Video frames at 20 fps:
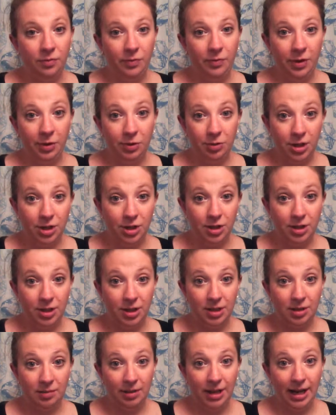filtration
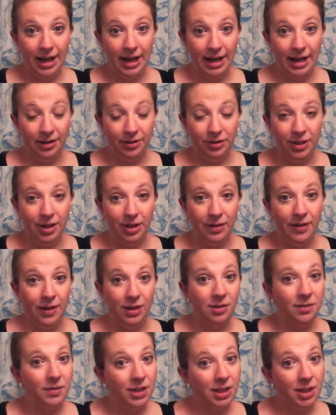system guy out there.
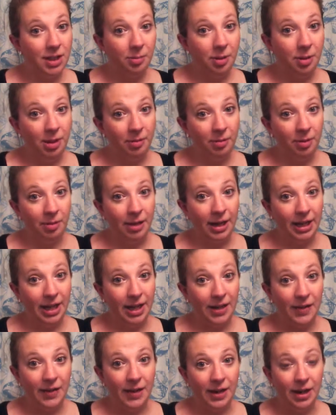Then you have to get the plumber back
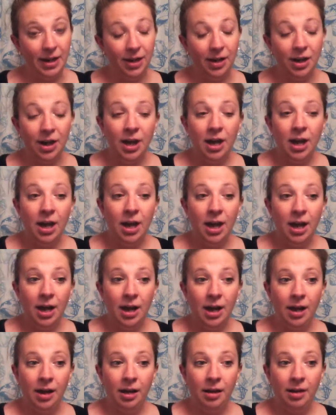out there.
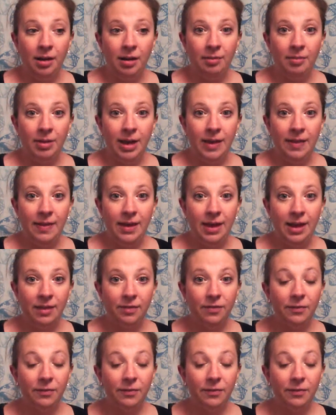And the